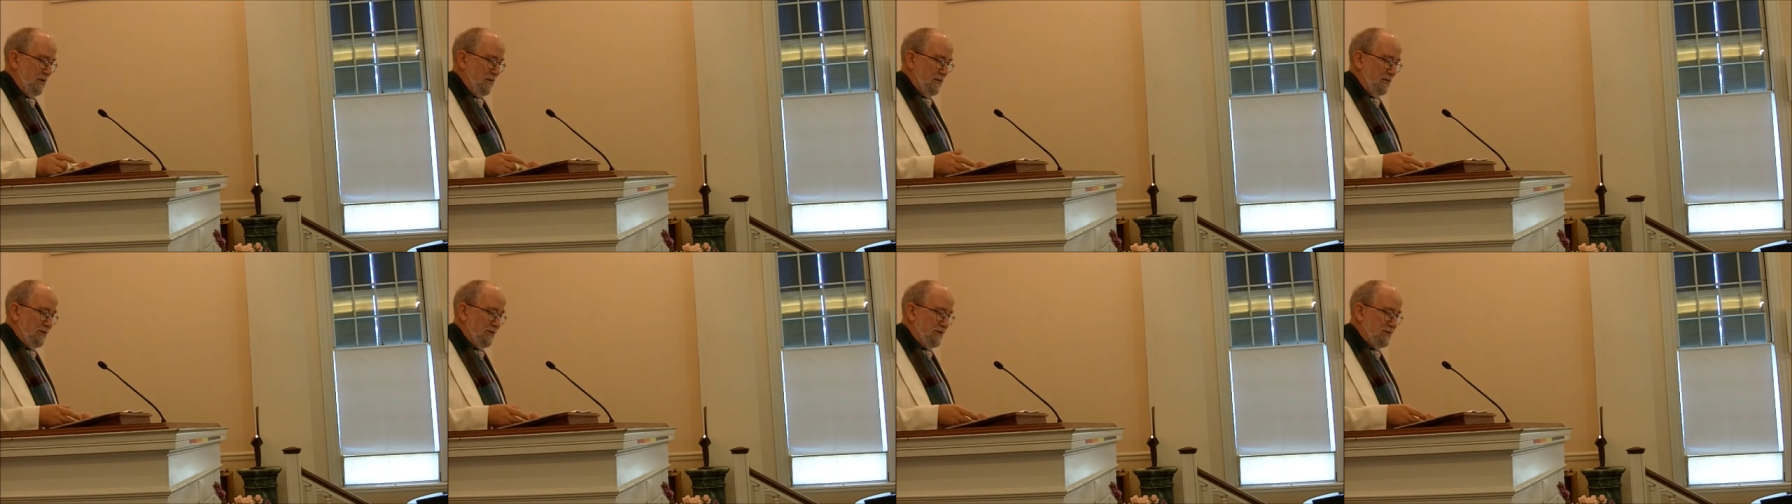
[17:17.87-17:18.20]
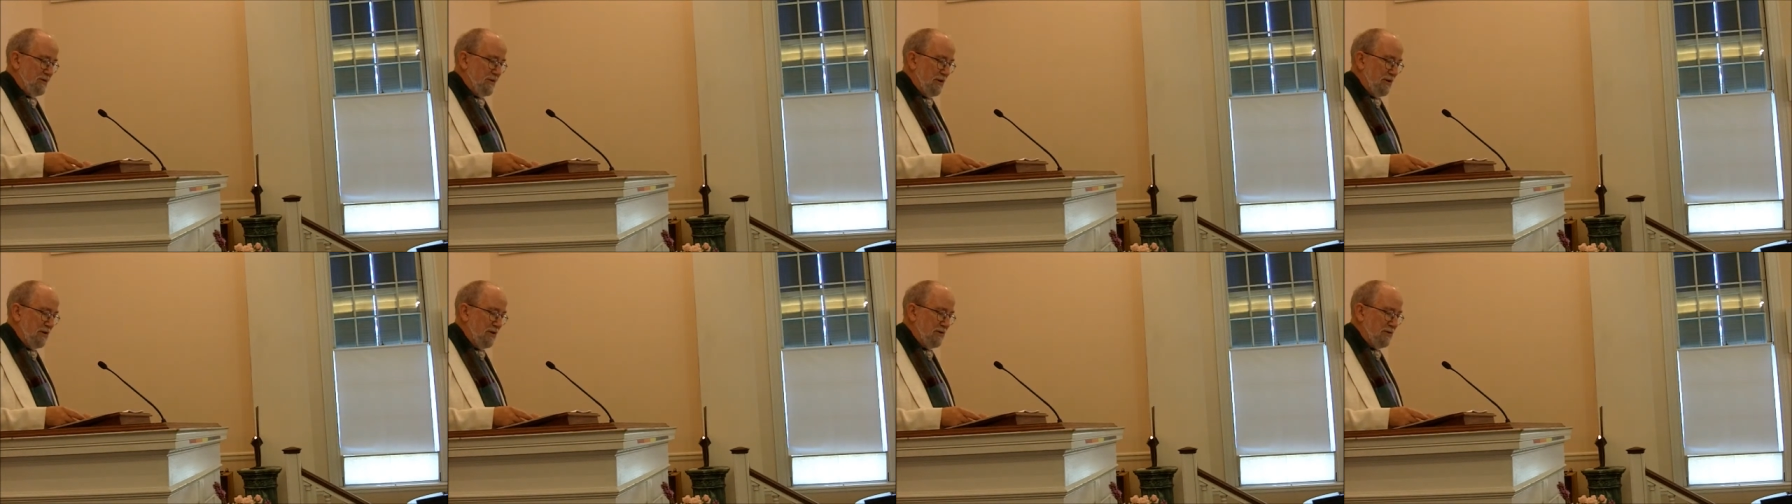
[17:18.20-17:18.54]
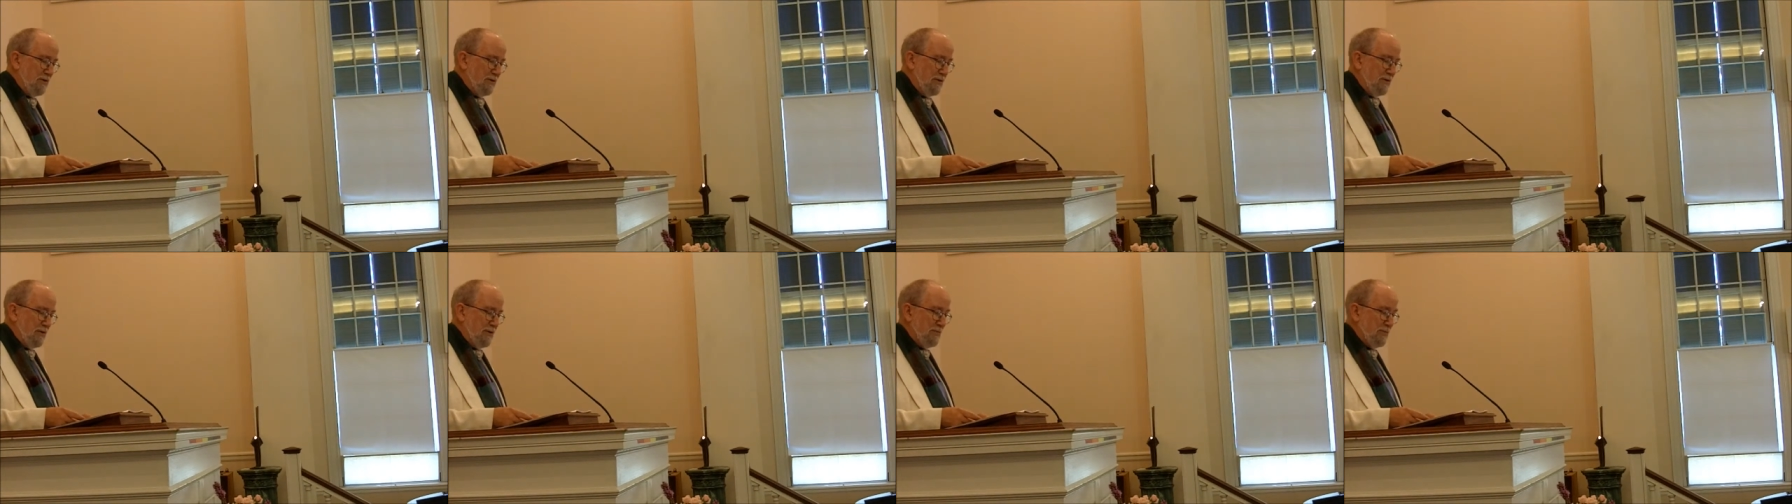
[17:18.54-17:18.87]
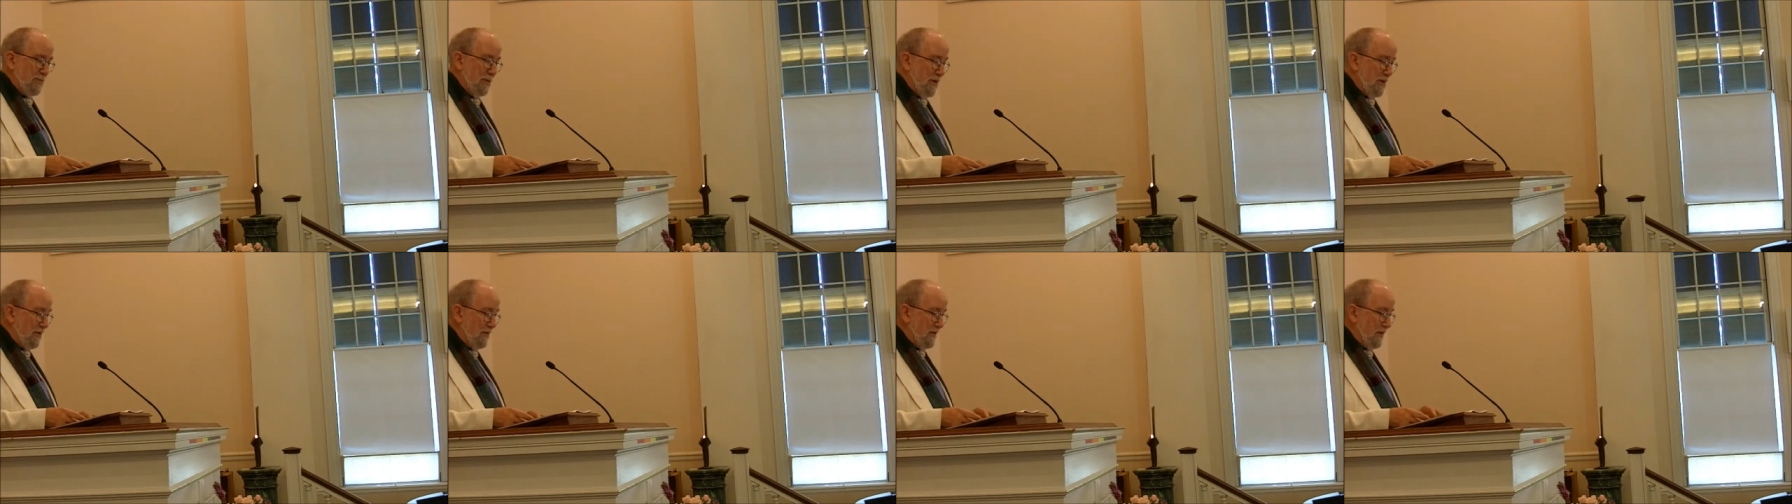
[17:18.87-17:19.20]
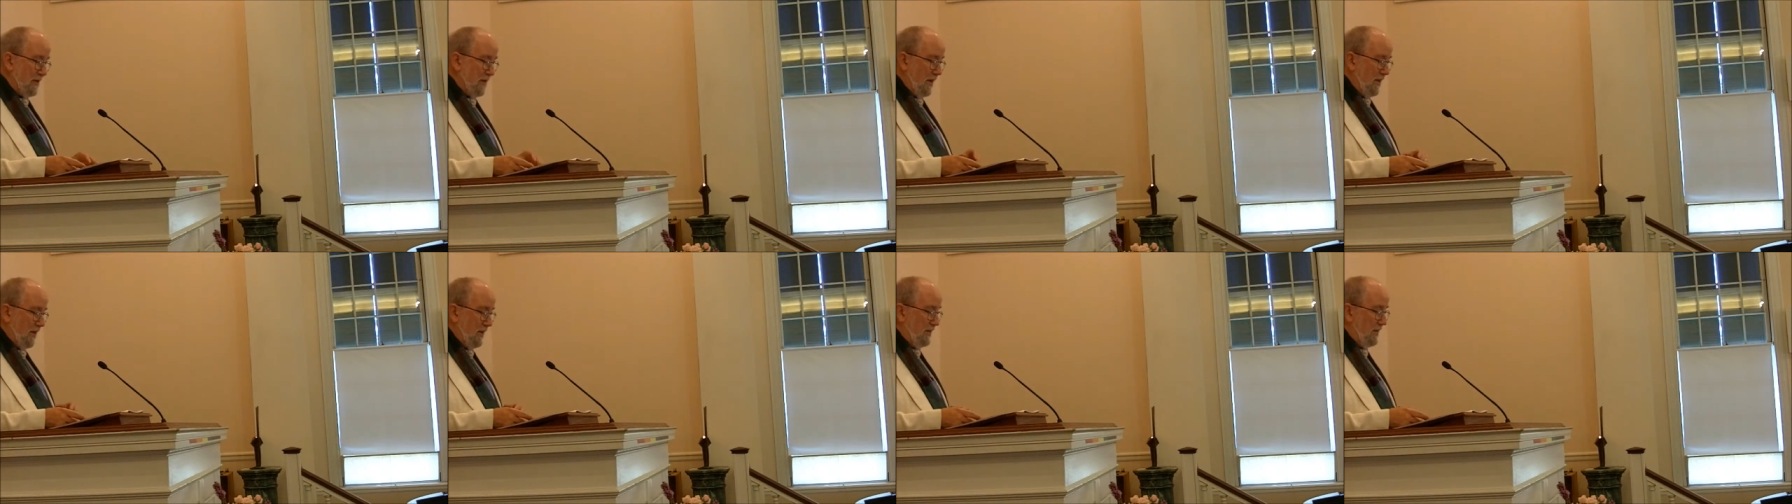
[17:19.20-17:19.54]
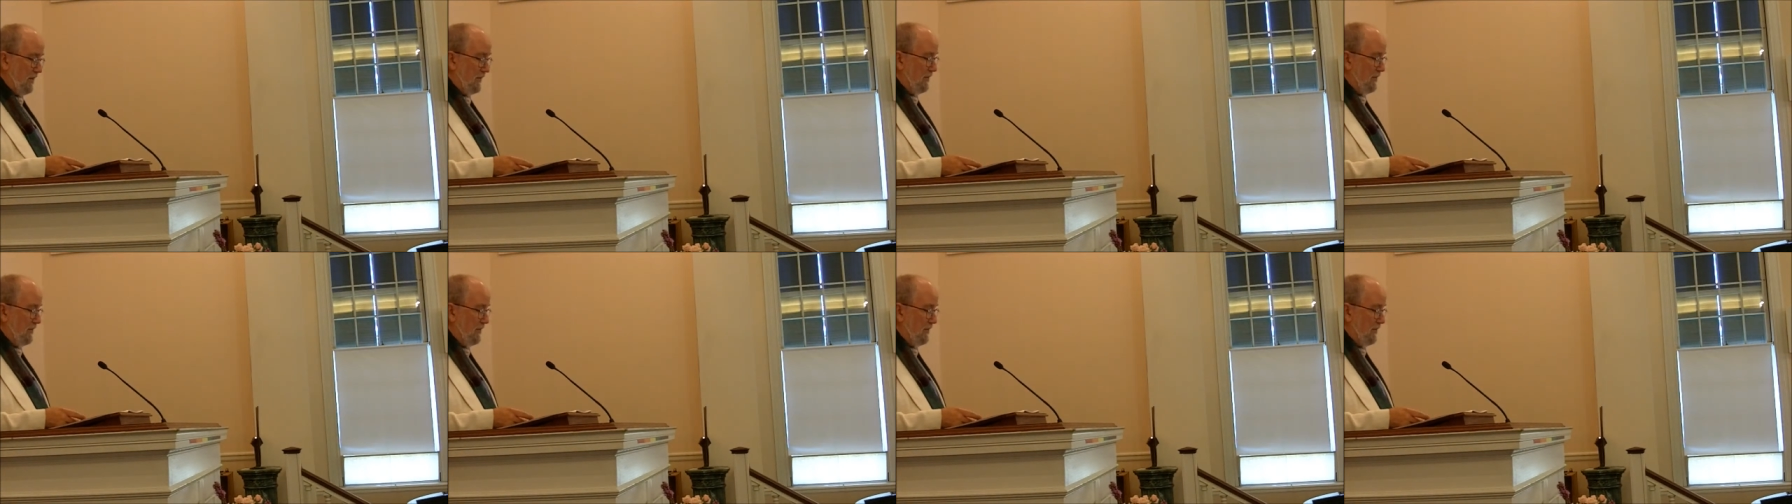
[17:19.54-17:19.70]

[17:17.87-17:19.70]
When the territory was part of the colony